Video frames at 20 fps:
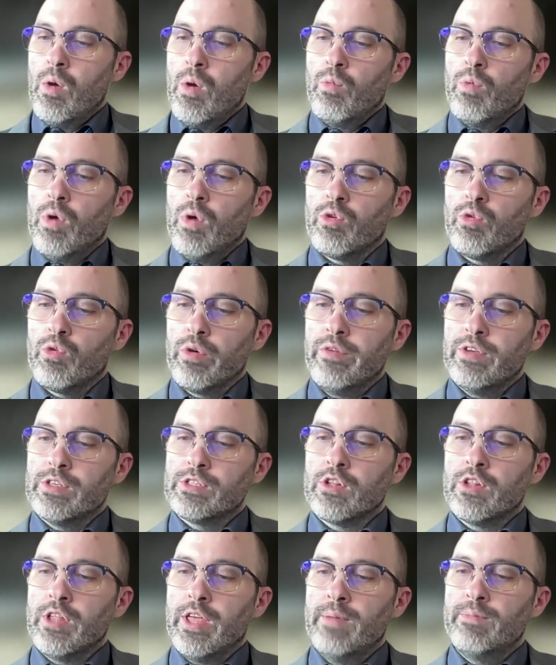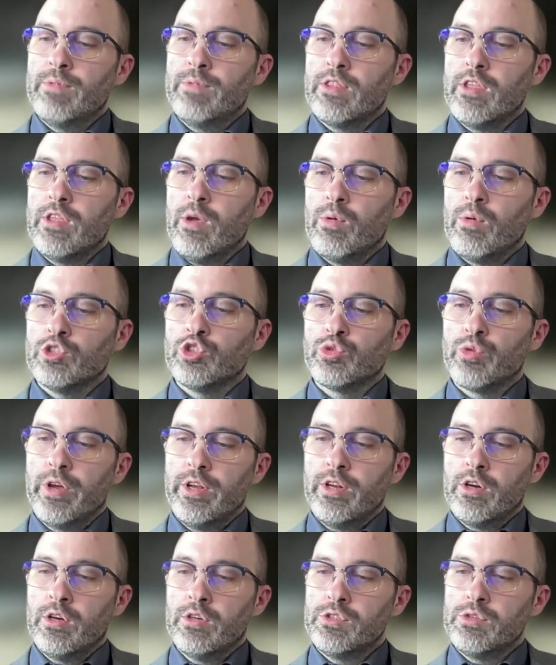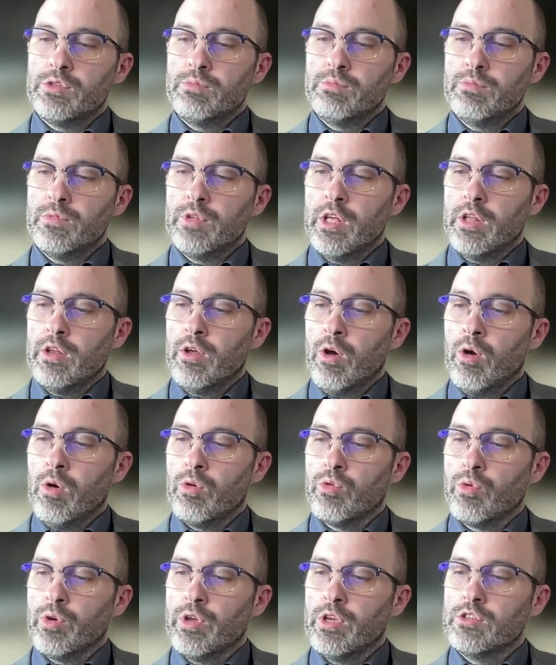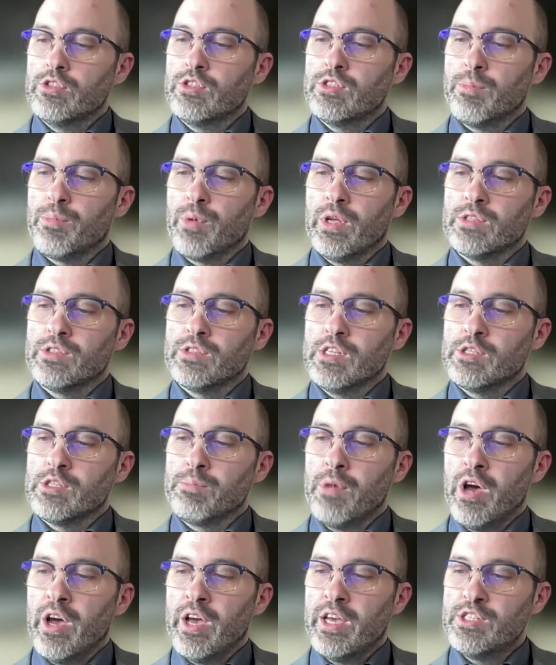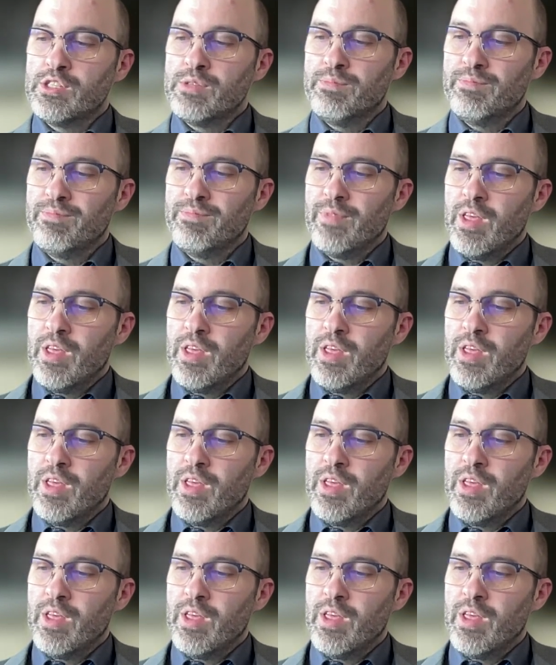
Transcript: While Grievous claimed that they were traitors that all Greek Cypriots despise,